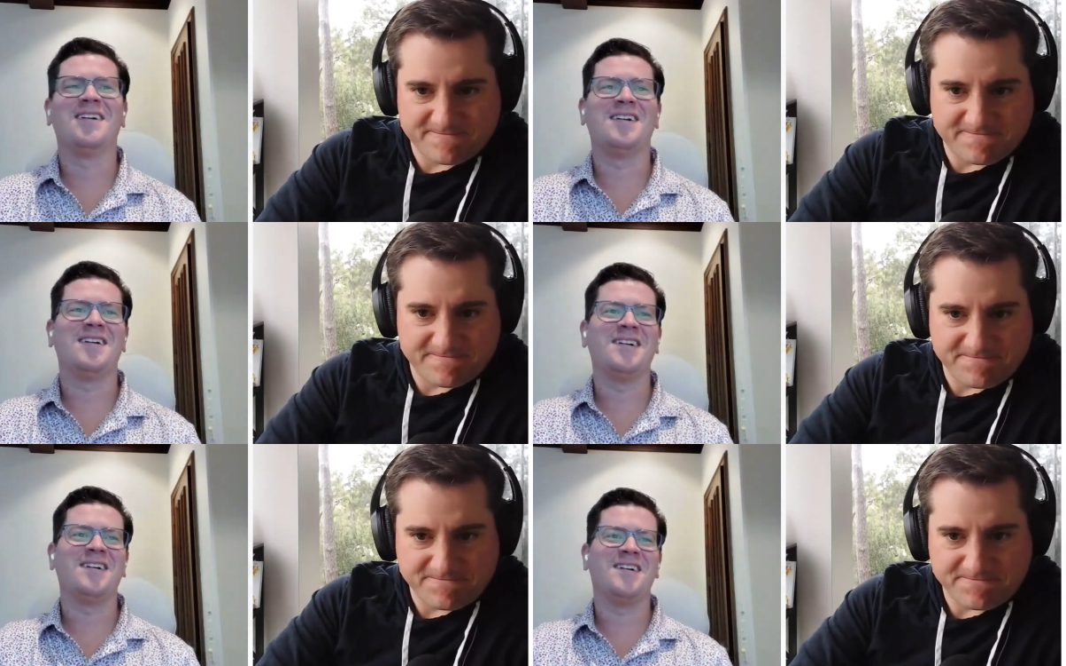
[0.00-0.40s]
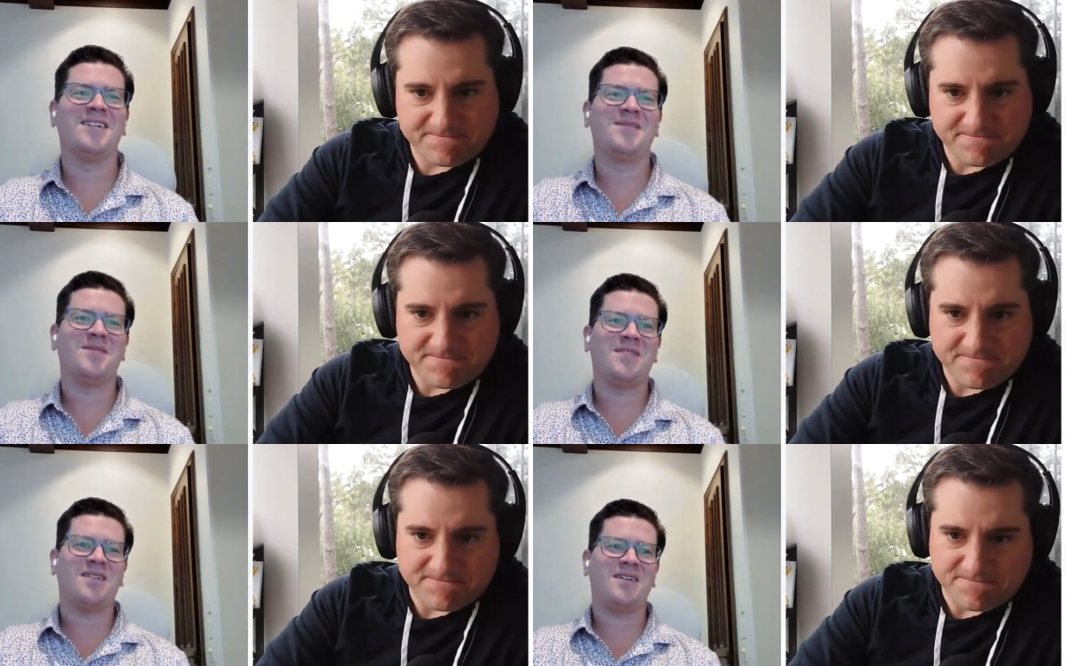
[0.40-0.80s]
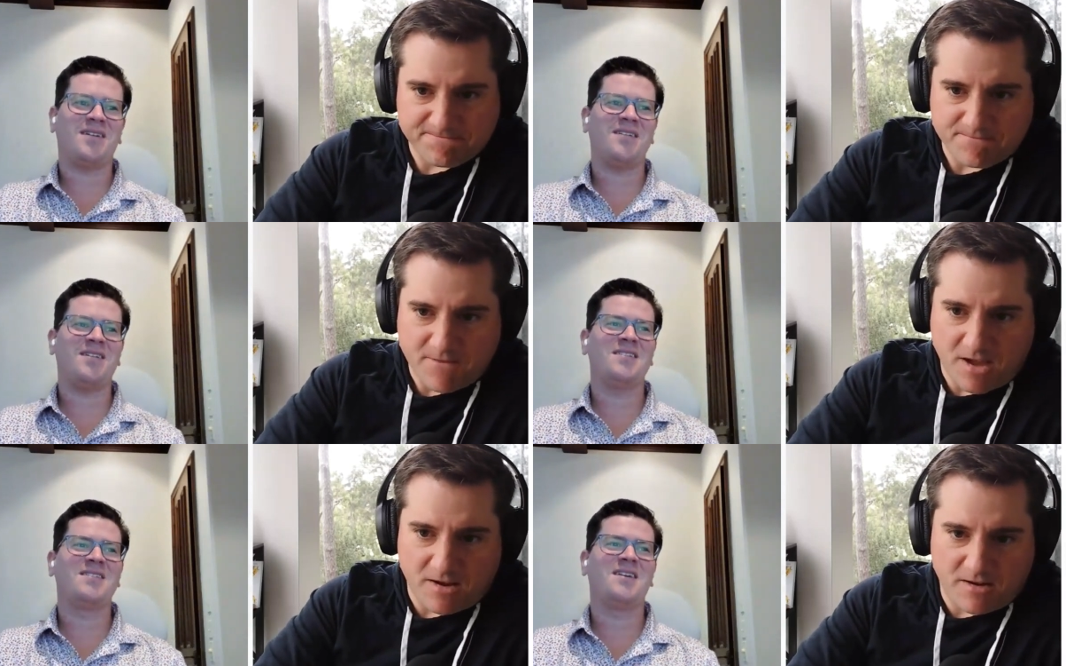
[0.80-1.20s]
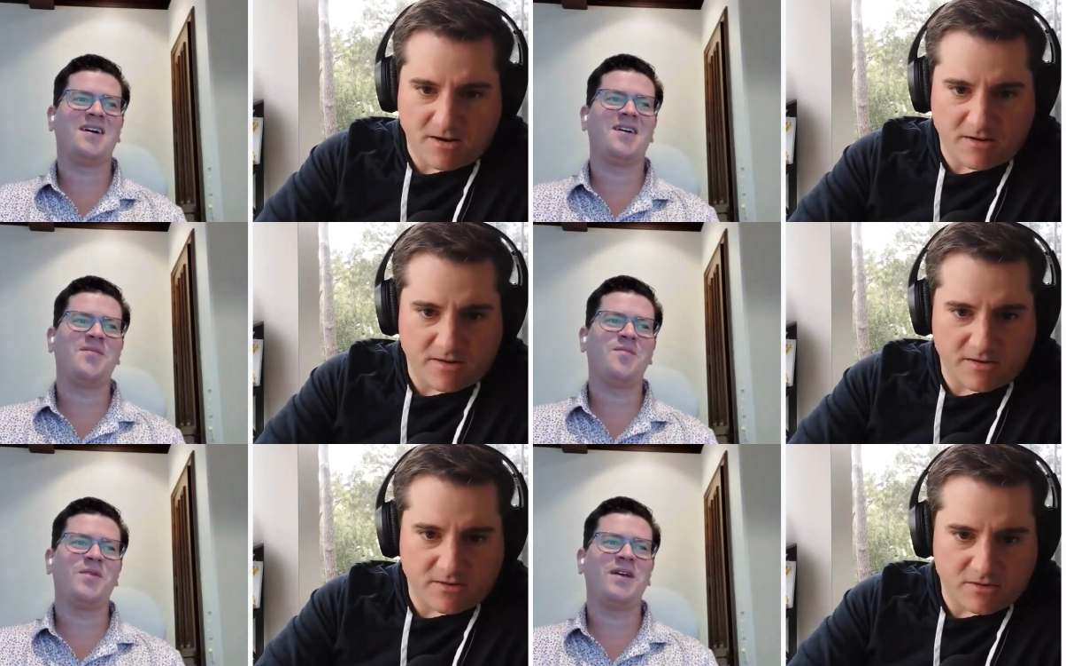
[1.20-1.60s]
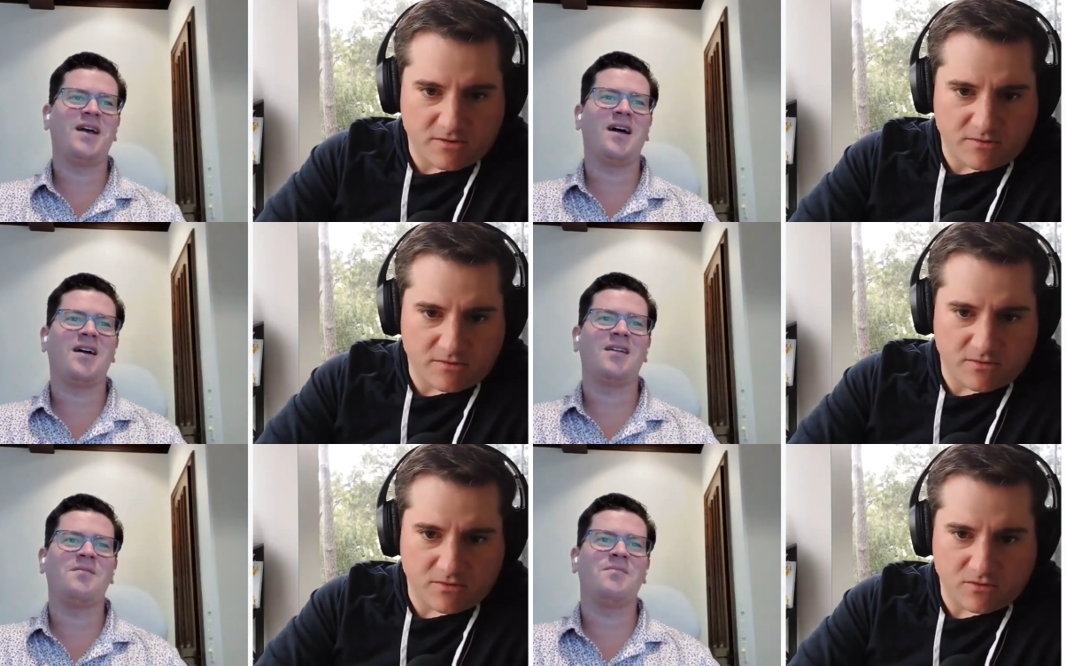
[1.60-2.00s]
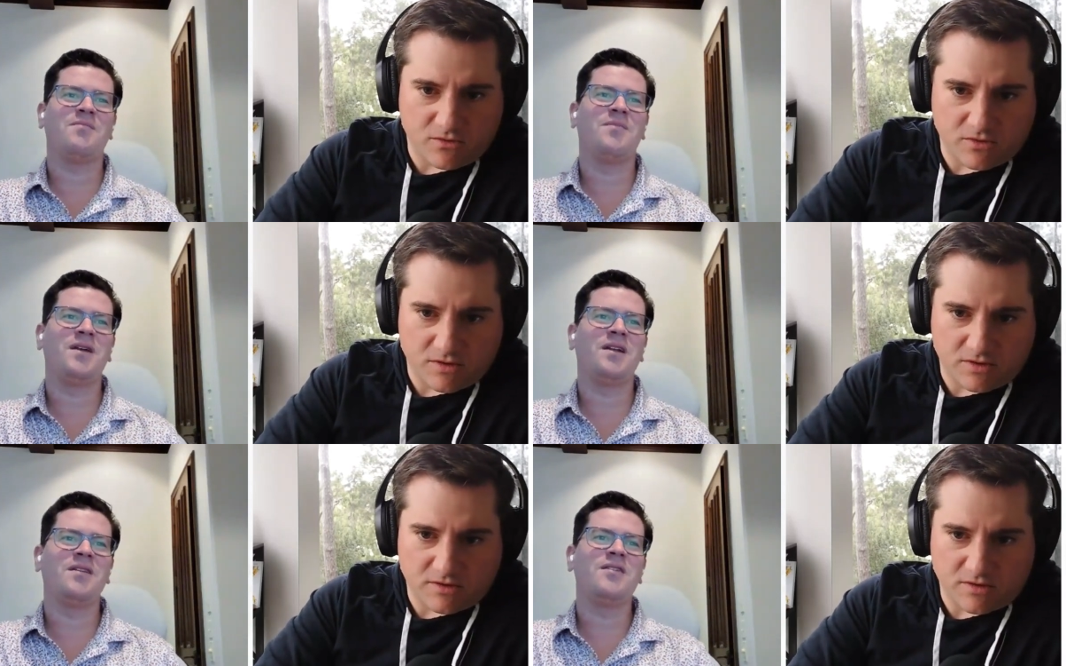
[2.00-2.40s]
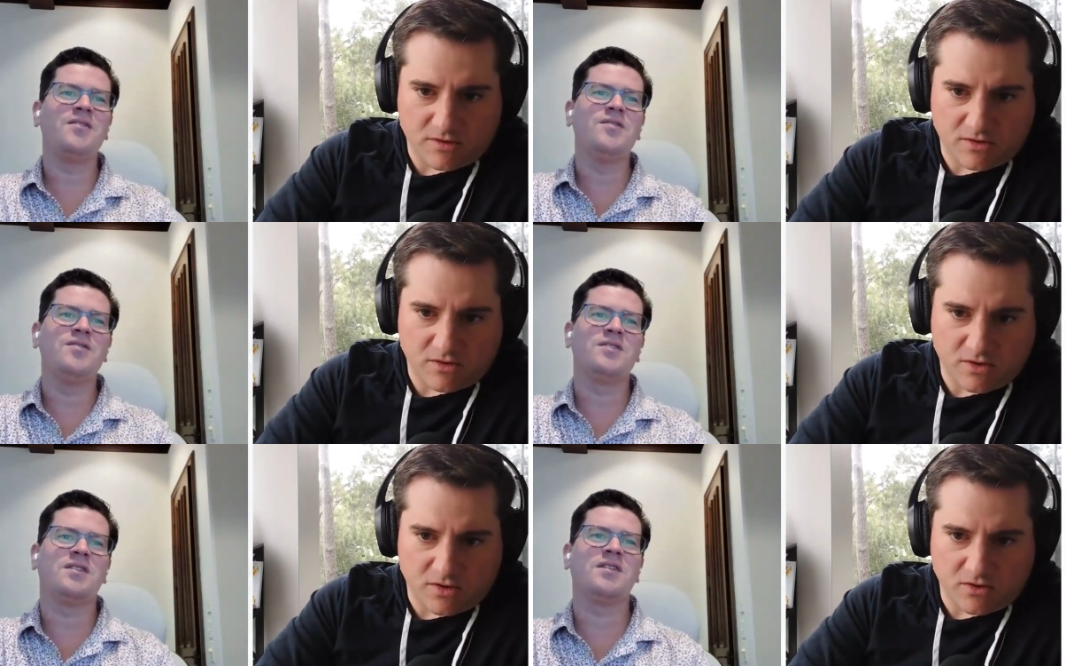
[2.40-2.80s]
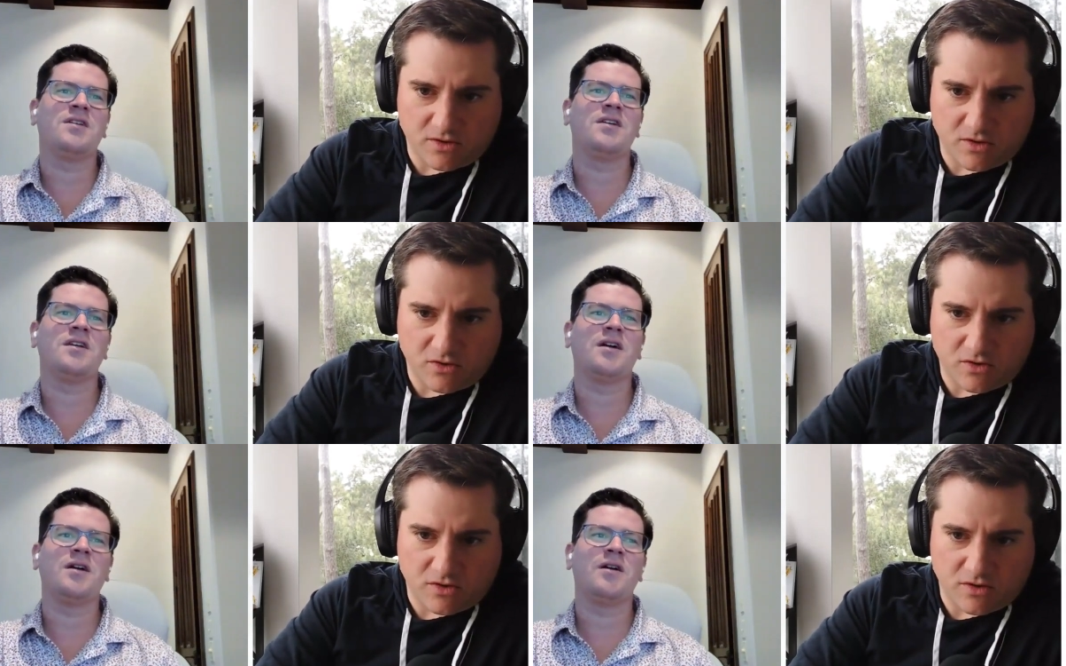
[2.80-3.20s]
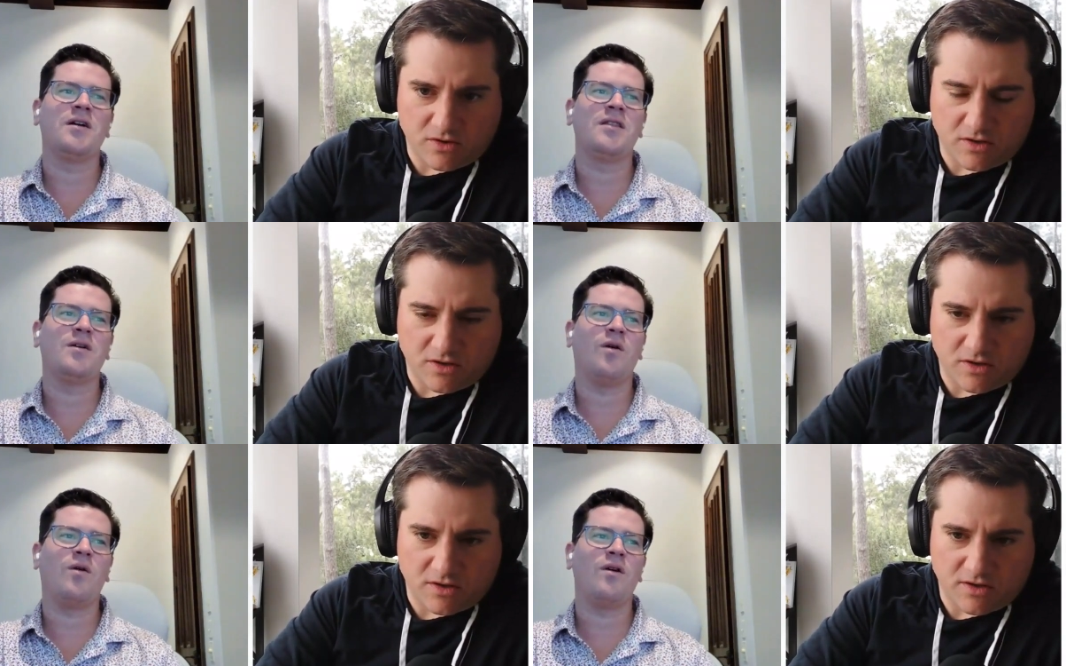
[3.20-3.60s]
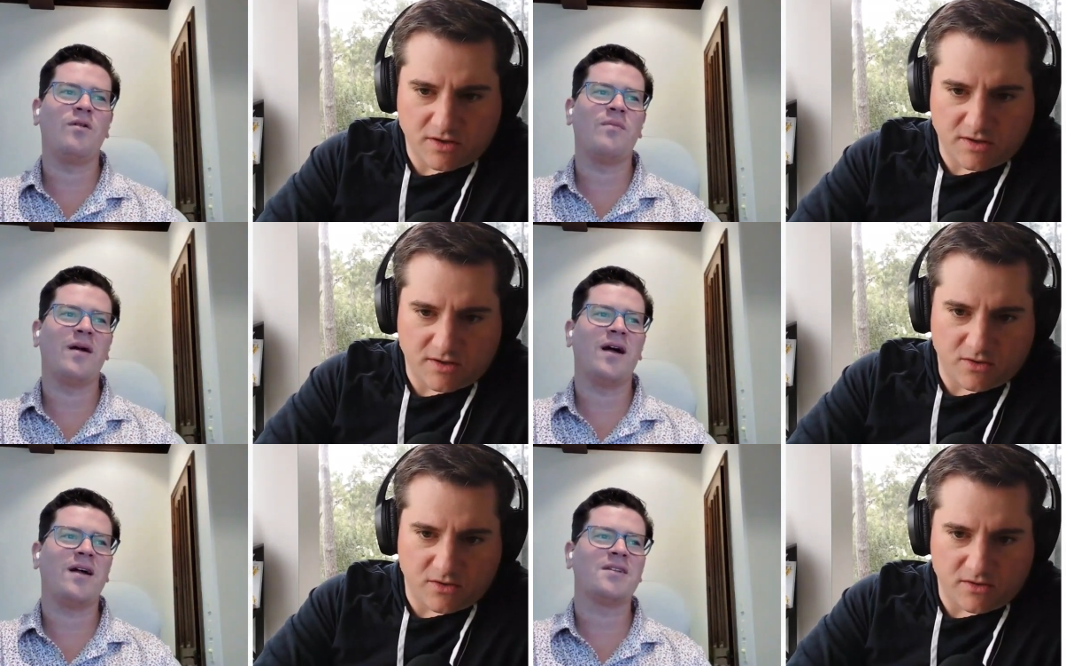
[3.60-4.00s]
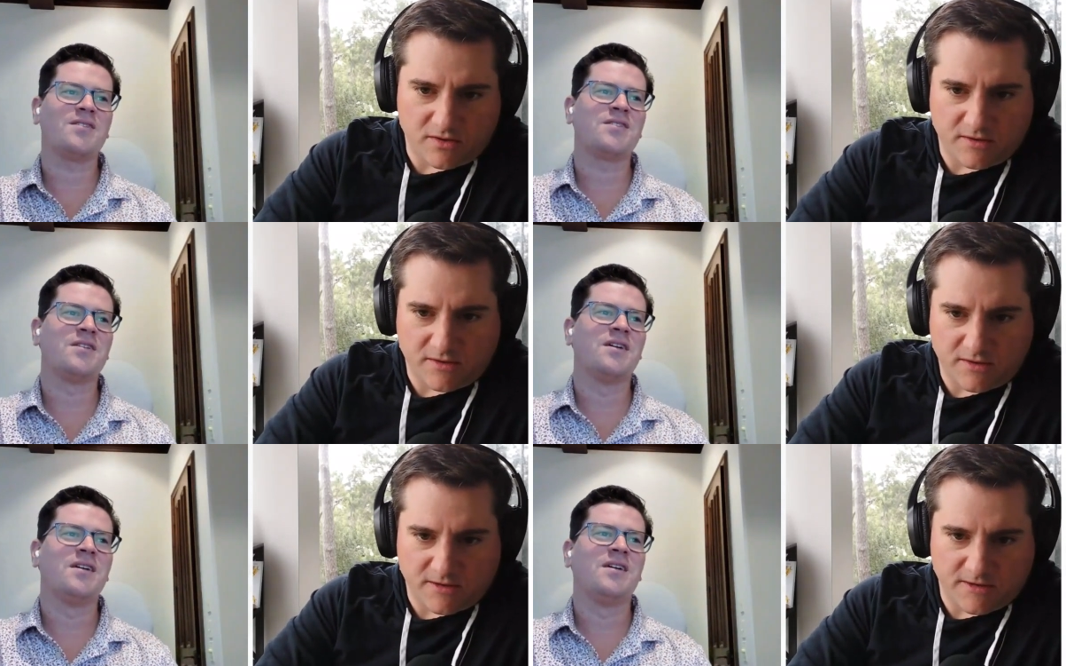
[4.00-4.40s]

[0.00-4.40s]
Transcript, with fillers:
Speaker 1: Um, all right, Tom, we got big news in the in the oil patch.